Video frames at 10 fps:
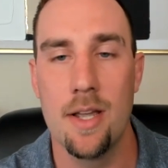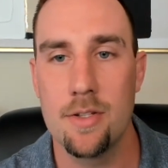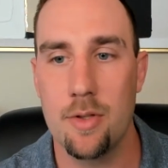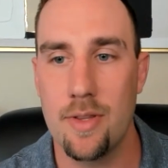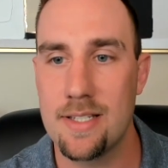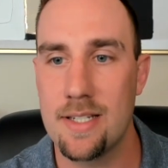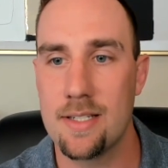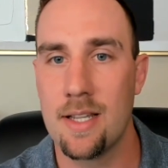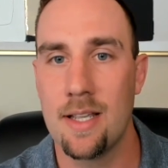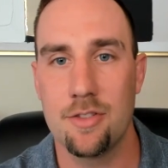So this
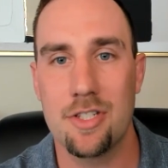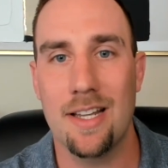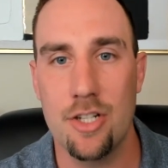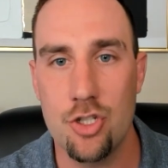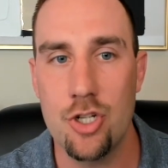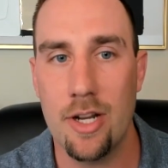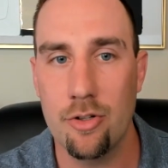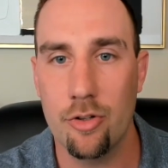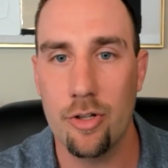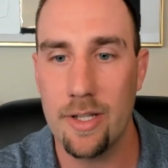is just kind of
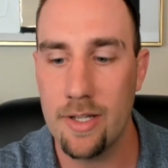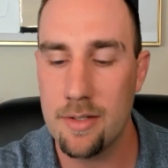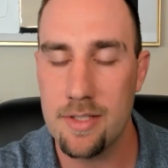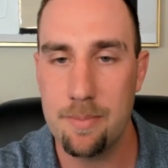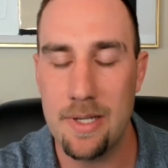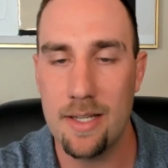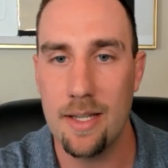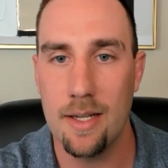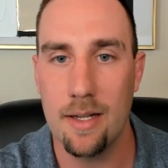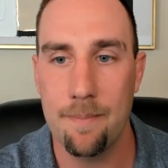generally
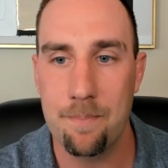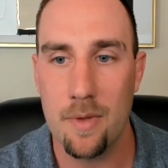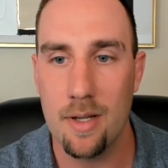speaking